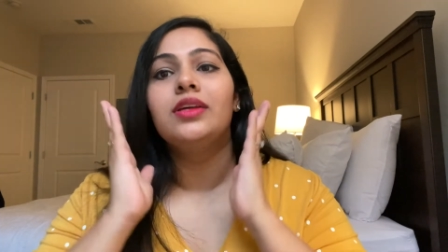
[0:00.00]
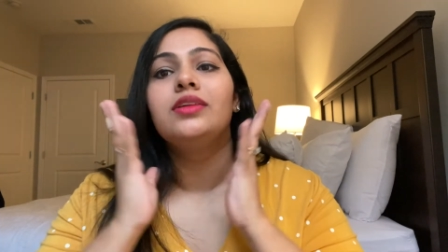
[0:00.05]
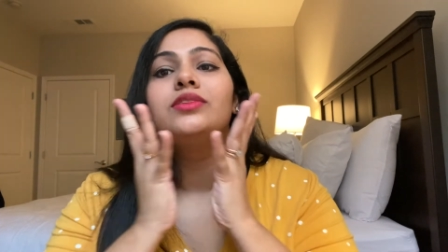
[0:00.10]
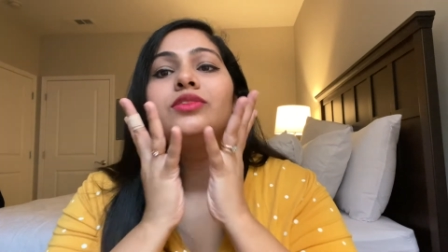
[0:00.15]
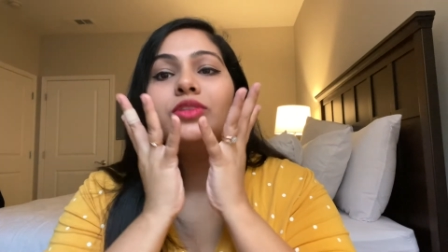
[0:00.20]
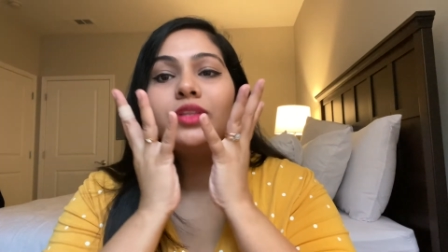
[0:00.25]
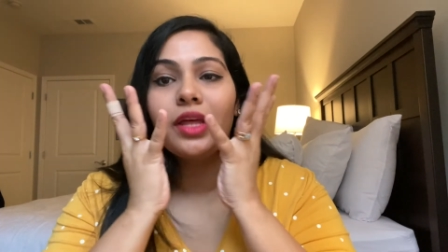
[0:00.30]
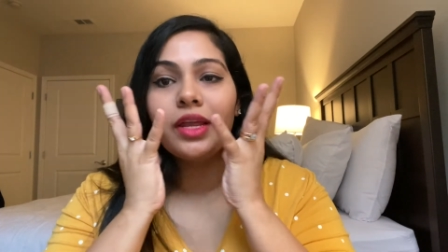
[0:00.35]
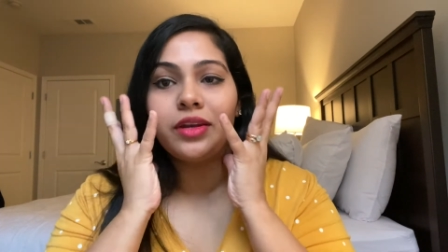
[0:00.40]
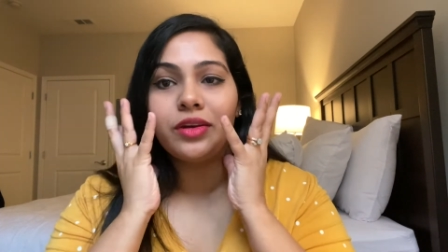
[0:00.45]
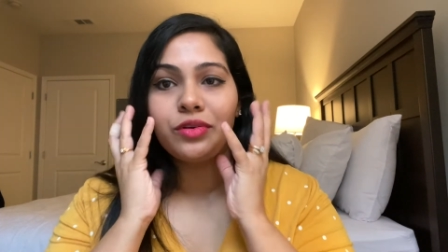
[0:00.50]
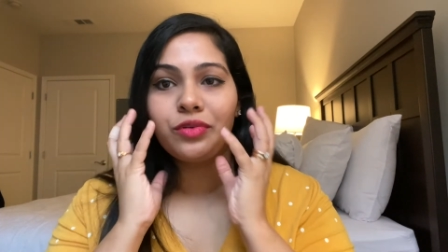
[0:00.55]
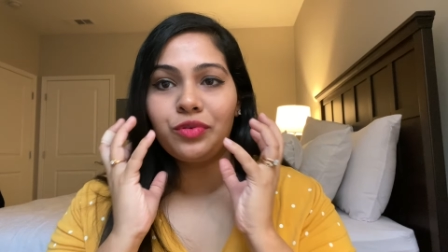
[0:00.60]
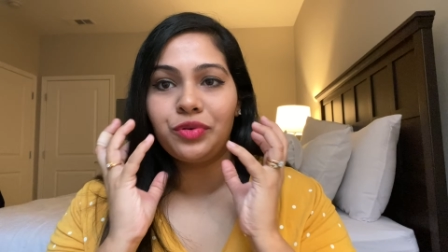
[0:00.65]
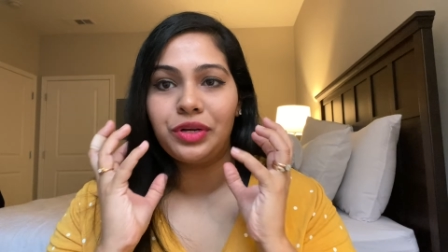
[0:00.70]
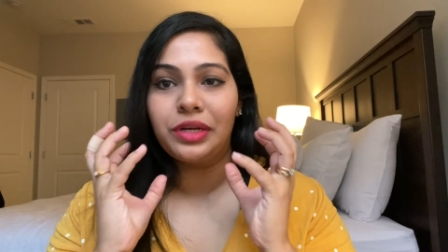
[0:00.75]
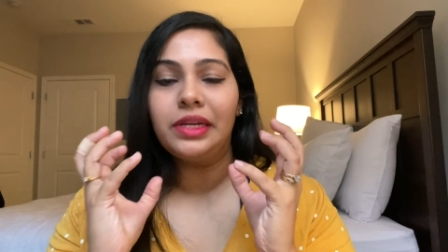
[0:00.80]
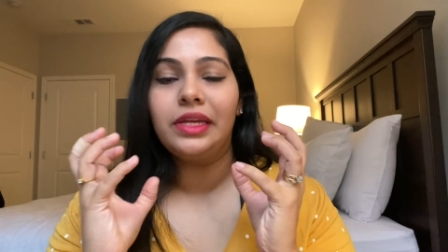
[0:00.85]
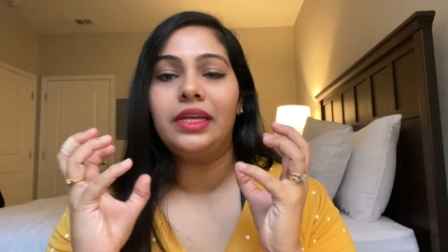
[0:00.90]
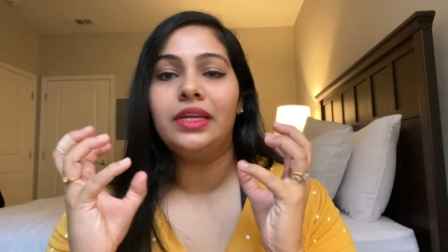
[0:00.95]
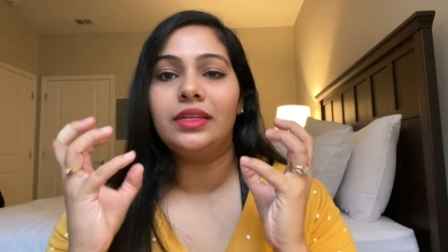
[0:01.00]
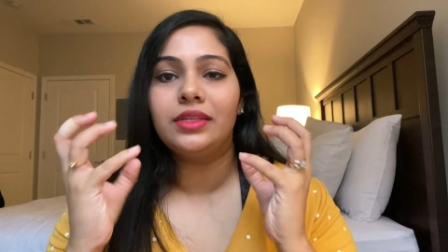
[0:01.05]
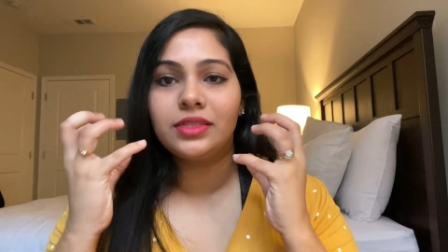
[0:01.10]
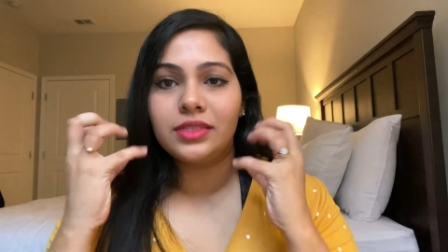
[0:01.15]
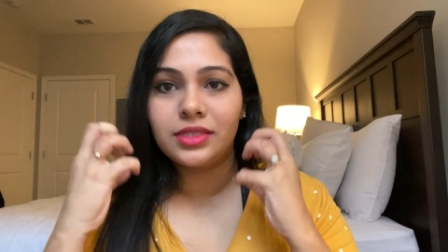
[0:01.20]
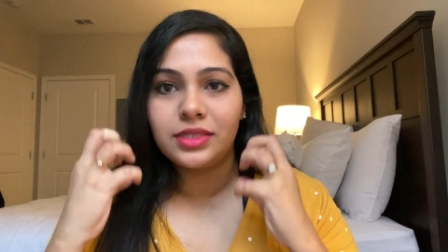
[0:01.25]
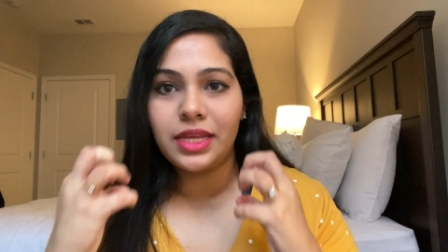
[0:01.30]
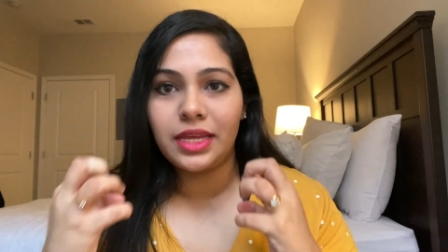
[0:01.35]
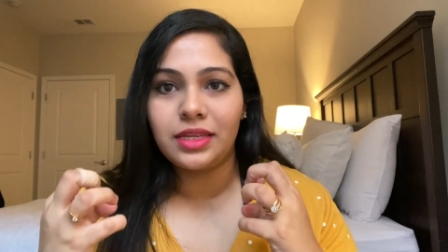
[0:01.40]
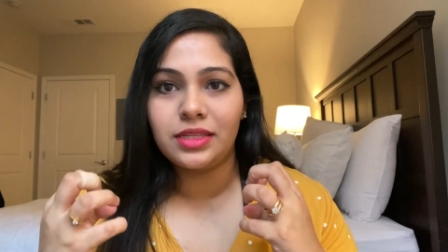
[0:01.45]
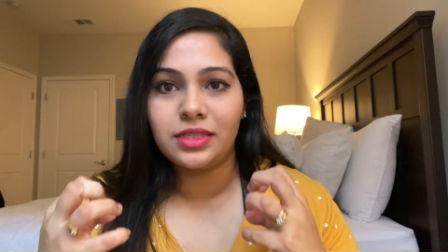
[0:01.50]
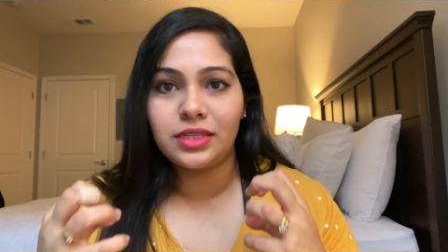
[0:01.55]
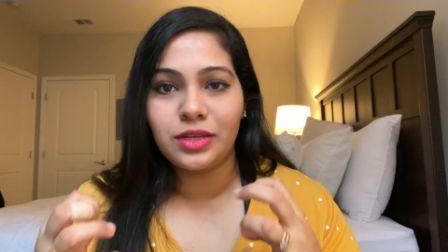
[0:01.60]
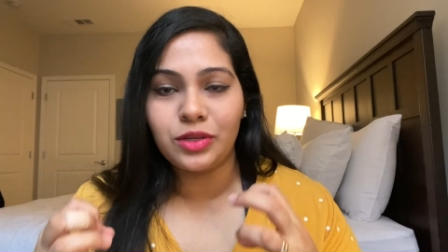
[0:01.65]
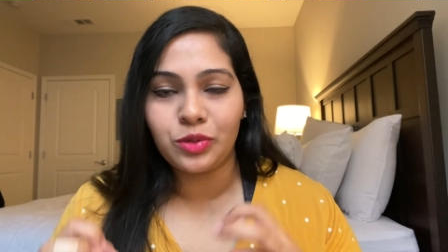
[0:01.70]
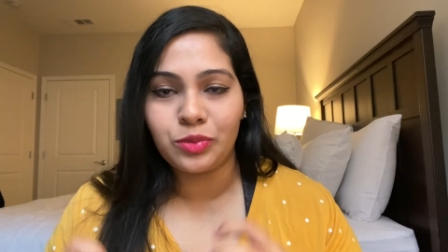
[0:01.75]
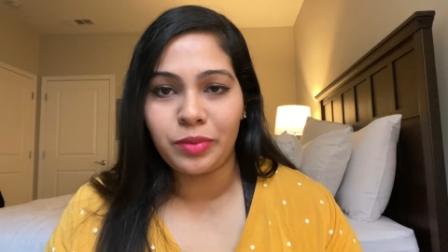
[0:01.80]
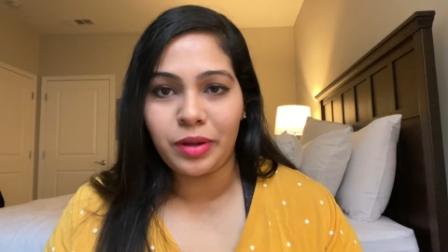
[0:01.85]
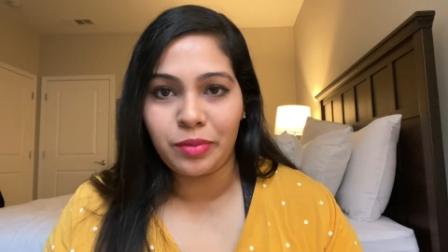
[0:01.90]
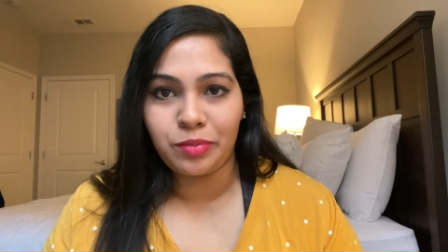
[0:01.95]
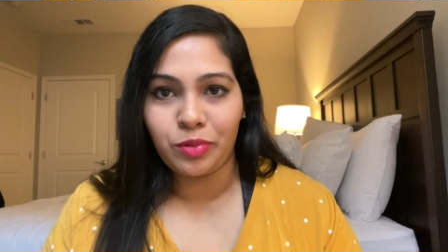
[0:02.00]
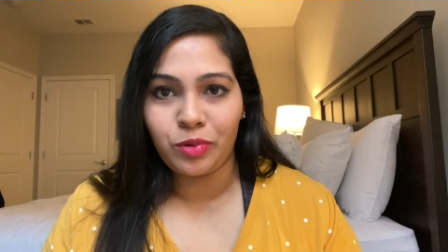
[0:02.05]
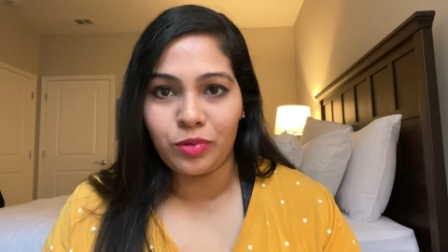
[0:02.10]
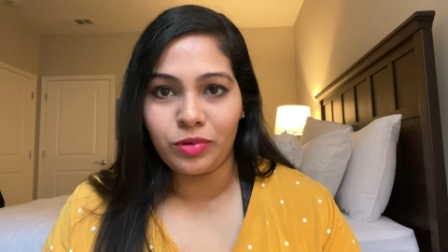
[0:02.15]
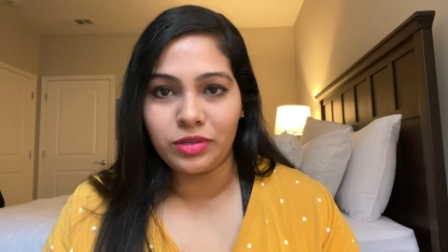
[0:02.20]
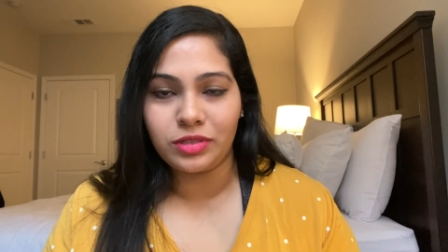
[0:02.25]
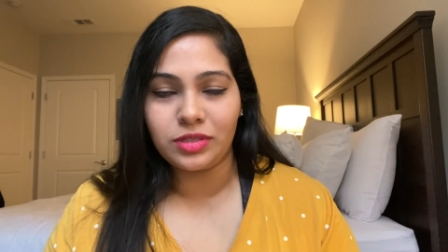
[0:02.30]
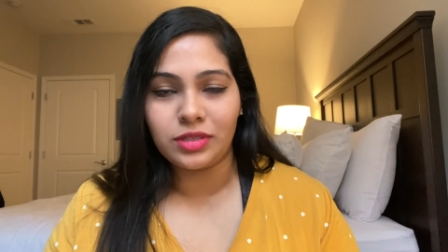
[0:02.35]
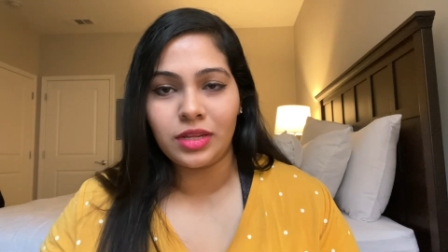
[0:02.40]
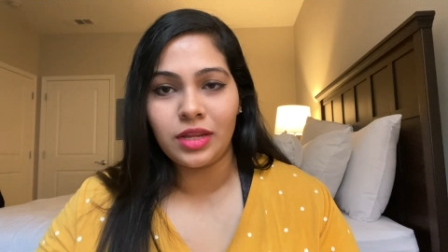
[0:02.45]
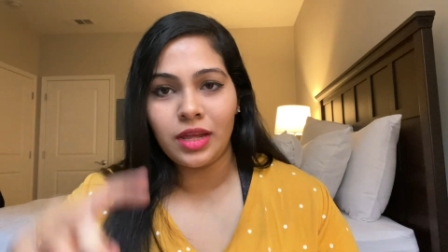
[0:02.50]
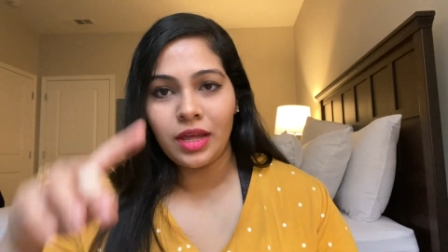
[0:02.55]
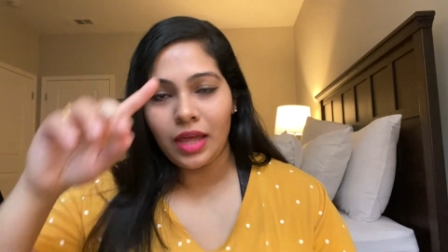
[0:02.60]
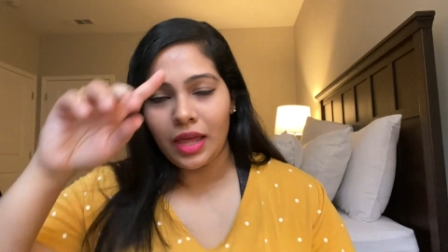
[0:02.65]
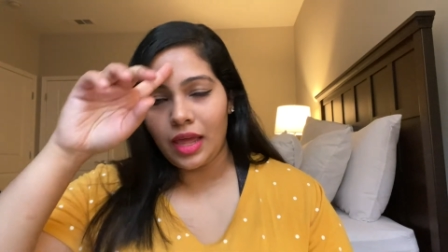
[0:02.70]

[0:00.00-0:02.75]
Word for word: so that it really sinks into my pores.